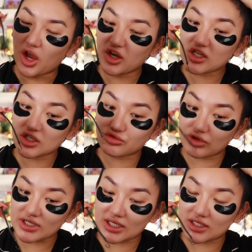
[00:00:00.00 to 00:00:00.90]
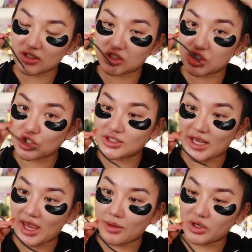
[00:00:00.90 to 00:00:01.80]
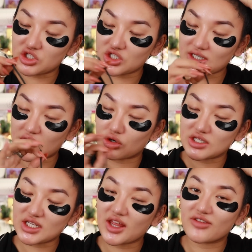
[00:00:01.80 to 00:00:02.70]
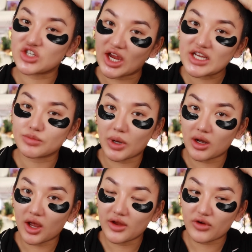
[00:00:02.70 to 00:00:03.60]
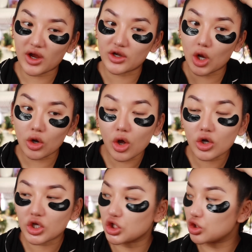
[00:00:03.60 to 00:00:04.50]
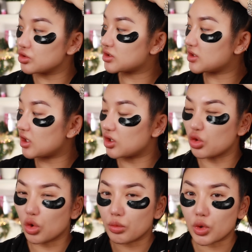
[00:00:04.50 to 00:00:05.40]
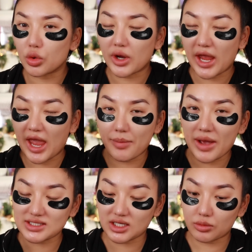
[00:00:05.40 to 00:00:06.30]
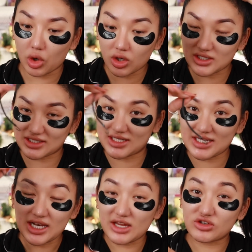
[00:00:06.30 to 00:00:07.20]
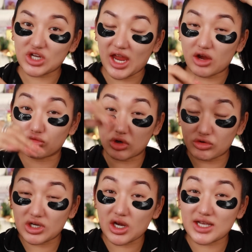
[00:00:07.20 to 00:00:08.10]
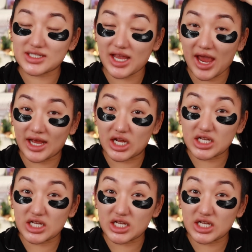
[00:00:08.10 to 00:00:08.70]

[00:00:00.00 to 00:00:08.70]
I only just recently started using hair bungees, and honestly, they've changed my life. I no longer use the normal hair bands anymore because this leaves your hair really nice and